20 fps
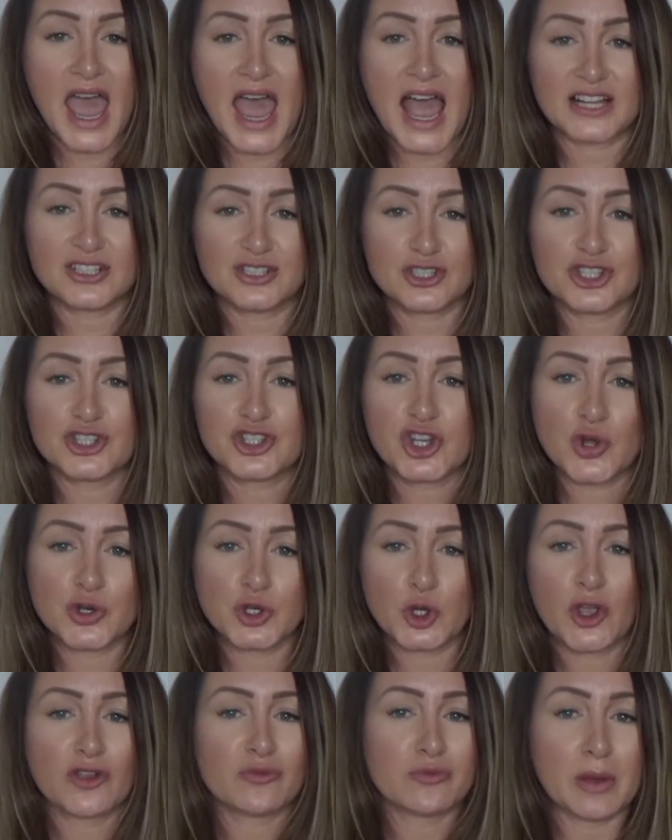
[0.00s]
I just don't
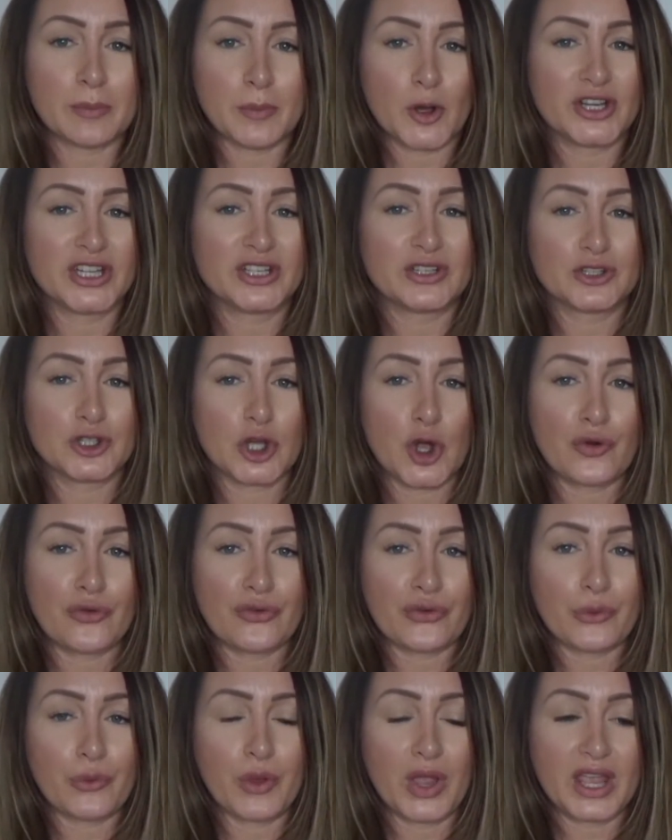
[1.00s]
know if my body could go
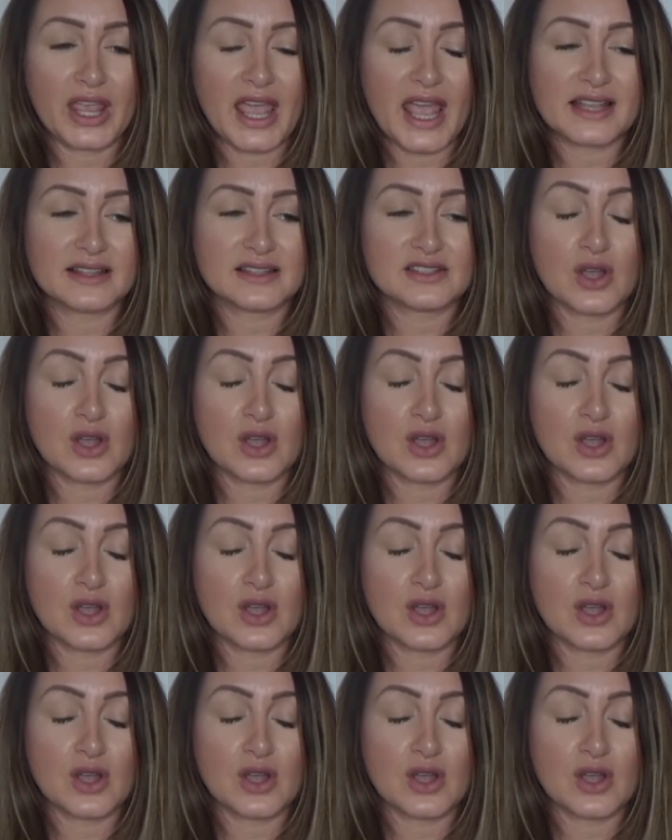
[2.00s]
through it again.